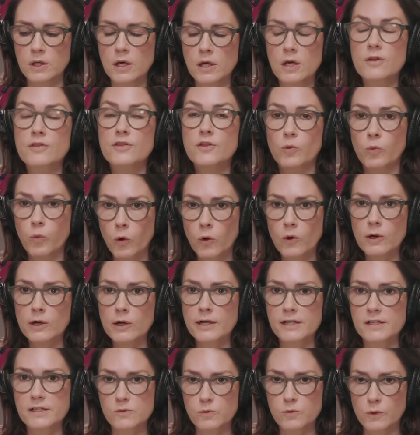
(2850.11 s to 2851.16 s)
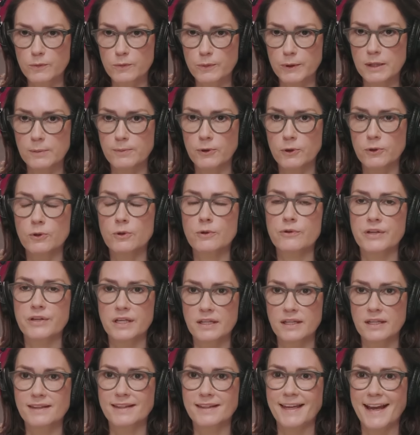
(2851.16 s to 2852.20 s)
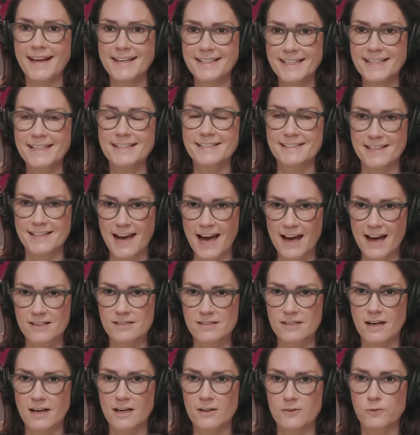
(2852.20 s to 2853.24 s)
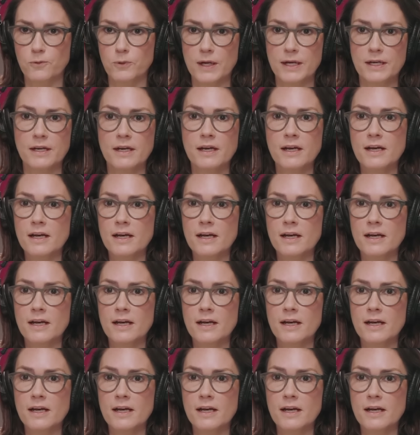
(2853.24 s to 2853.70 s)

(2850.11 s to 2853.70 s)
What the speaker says: The war is with people who think that they need a tax cut when